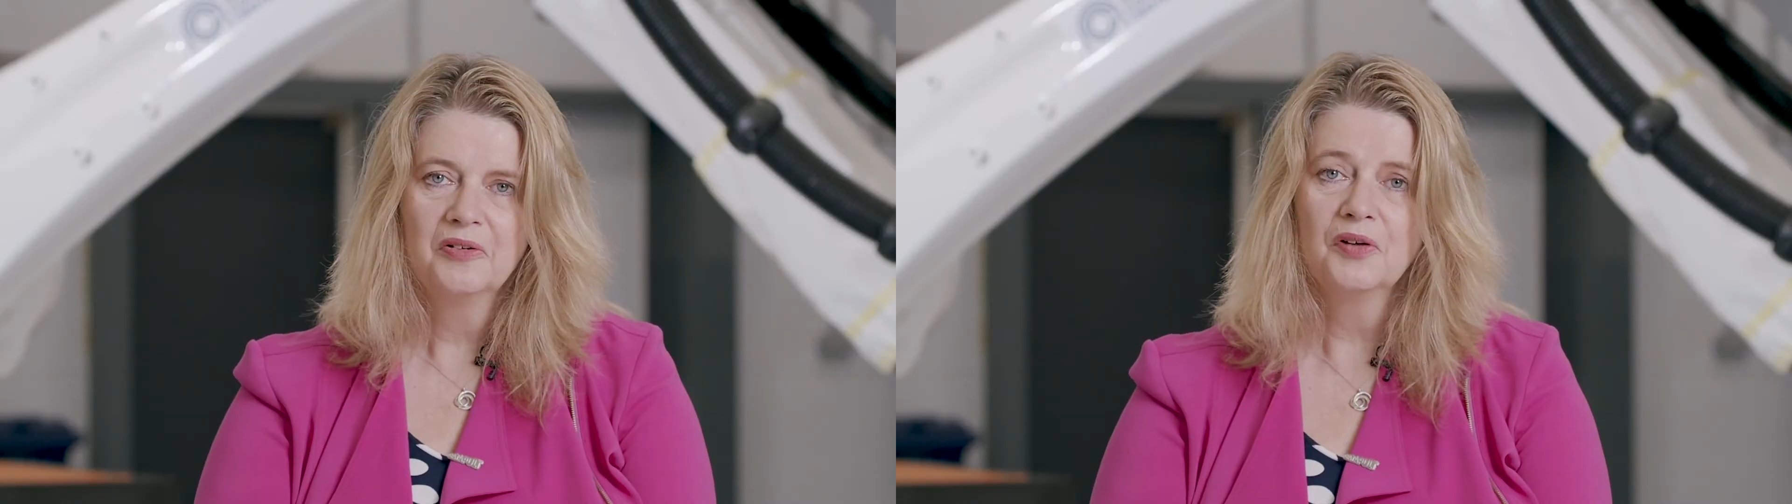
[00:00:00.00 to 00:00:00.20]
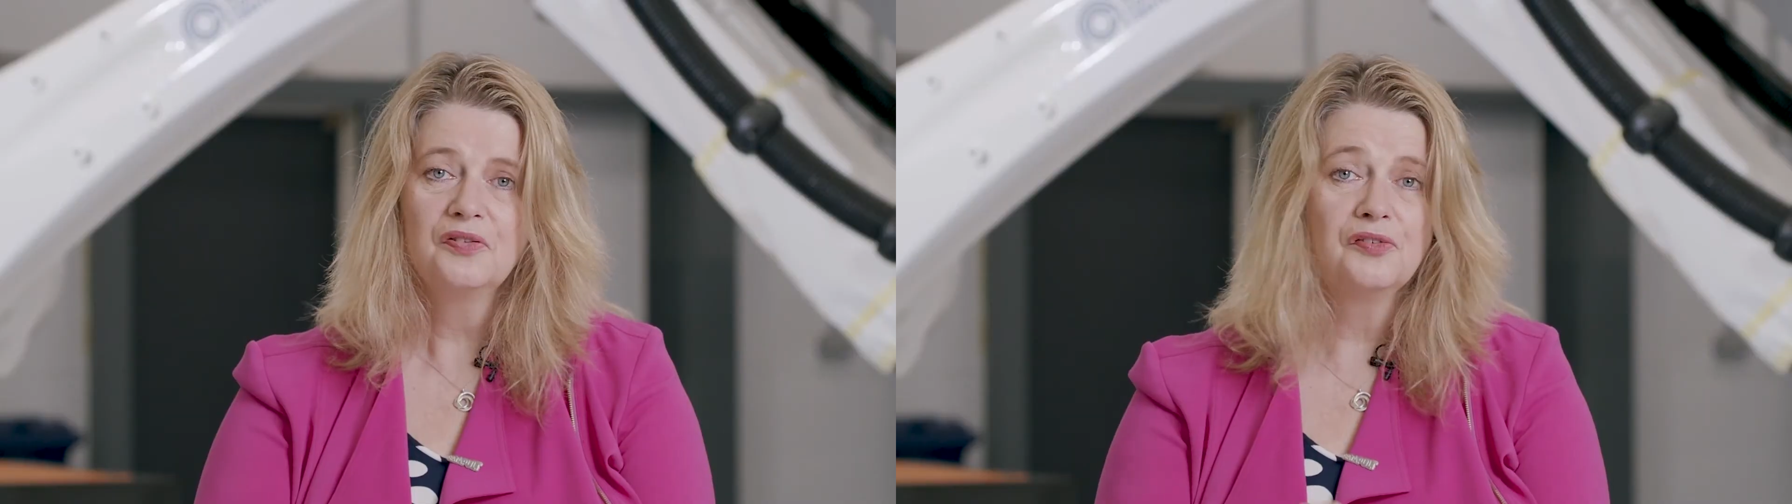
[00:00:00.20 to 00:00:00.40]

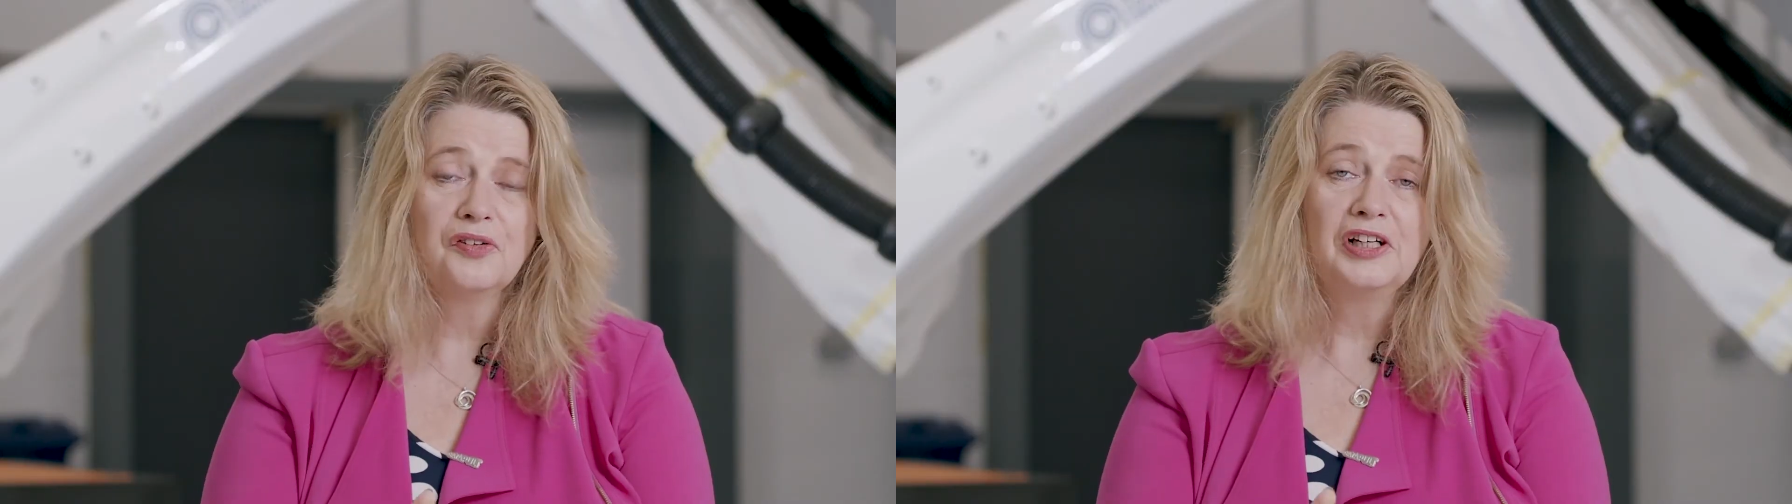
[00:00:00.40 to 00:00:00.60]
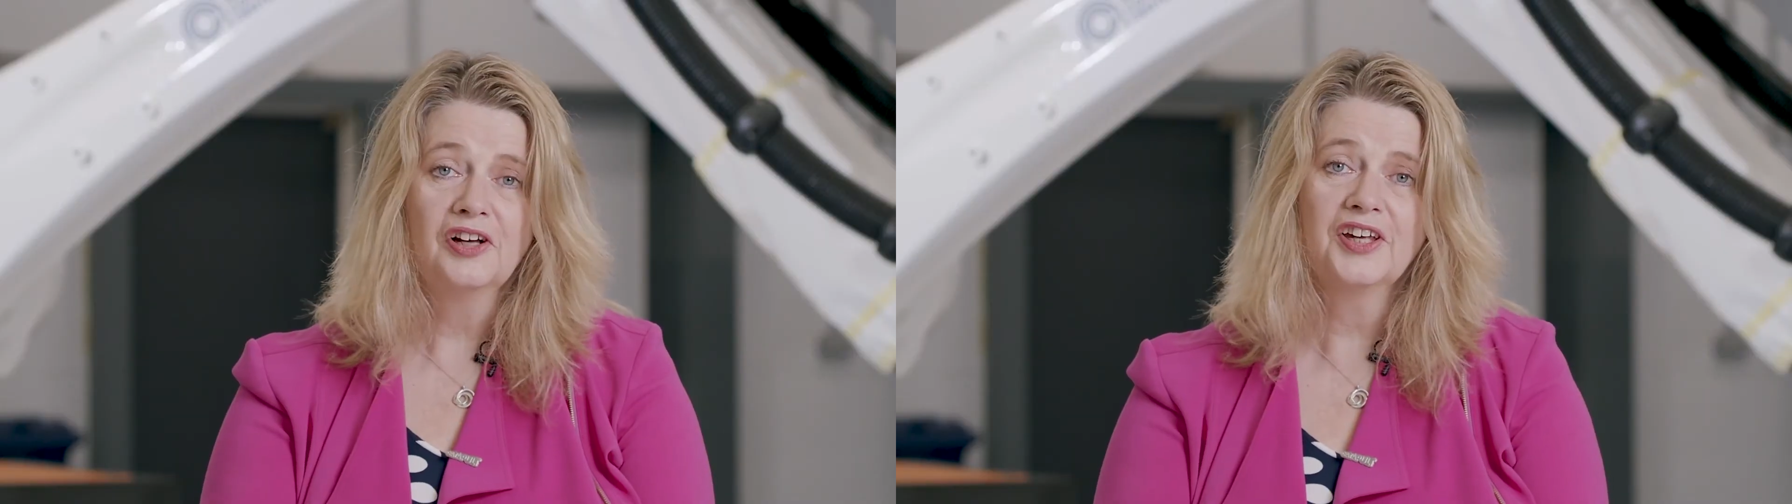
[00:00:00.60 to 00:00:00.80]
Well, I feel
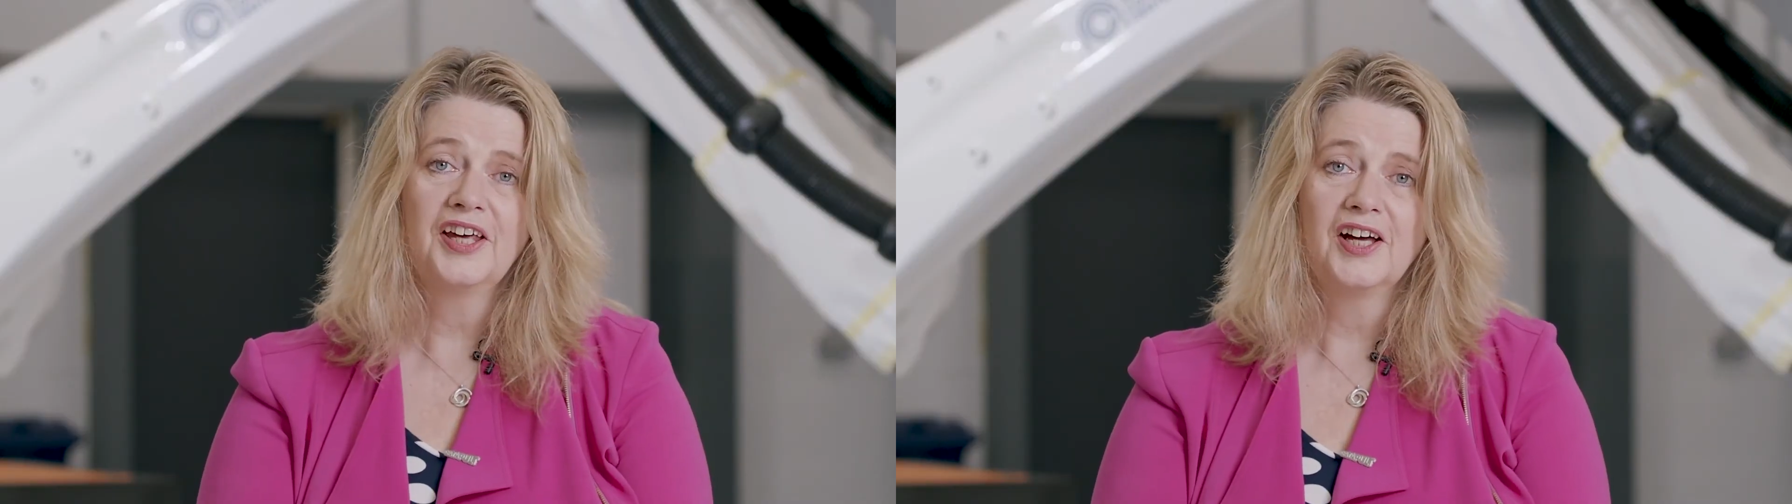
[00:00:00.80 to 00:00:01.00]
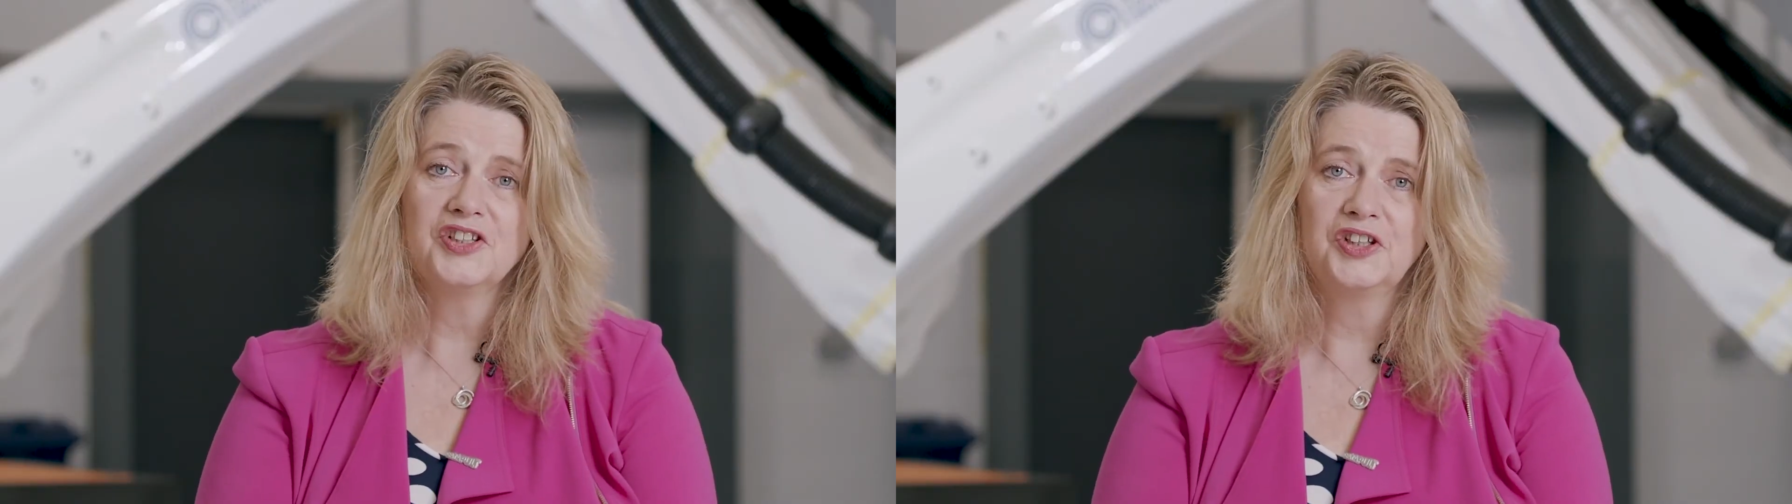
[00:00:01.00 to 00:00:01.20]
very
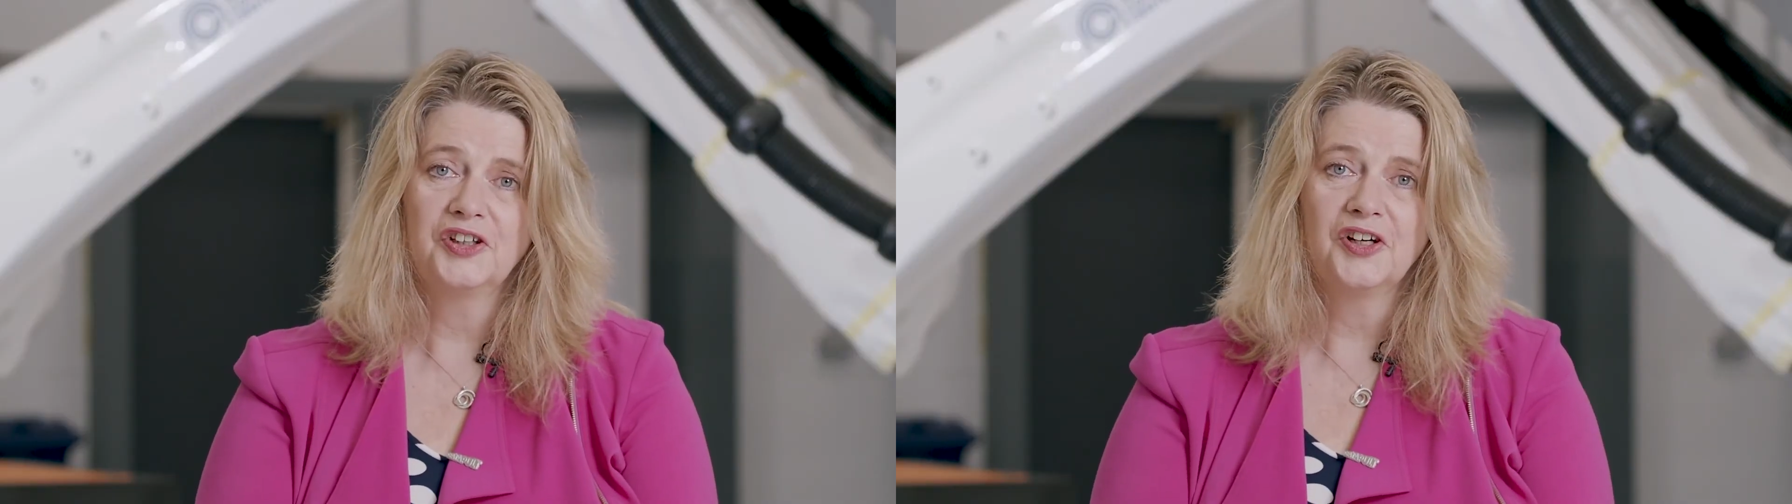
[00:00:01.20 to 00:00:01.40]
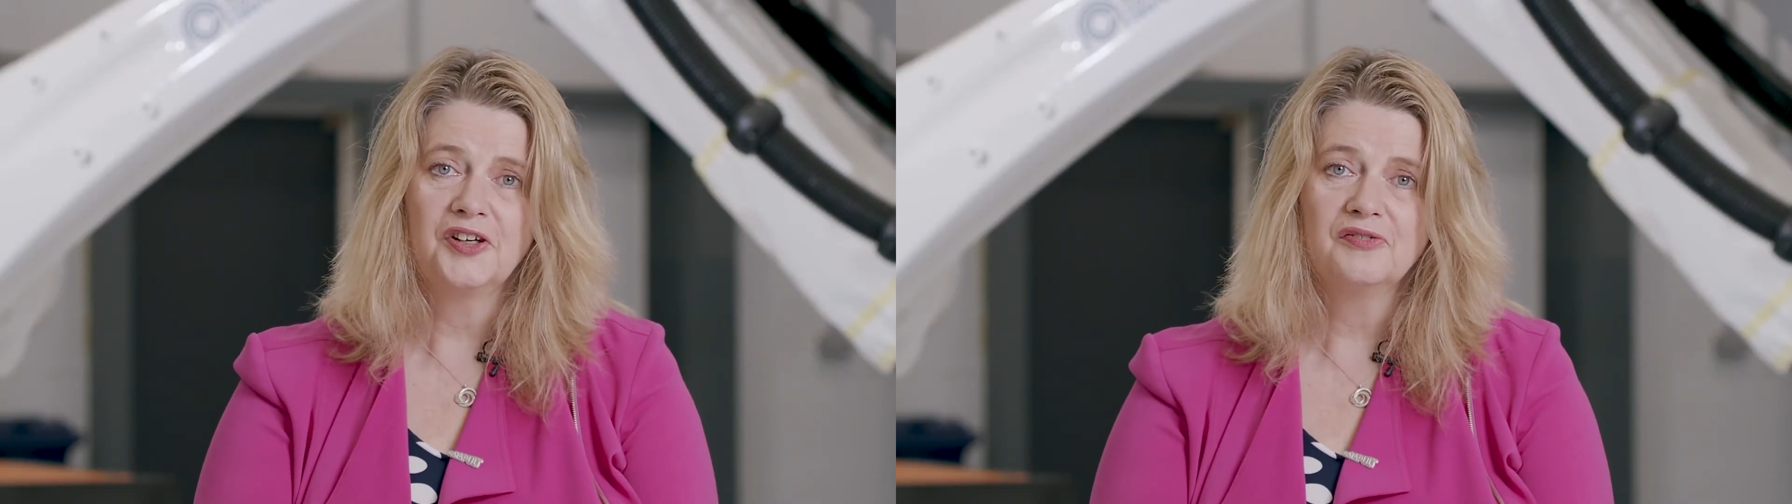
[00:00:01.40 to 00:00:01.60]
lucky, actually.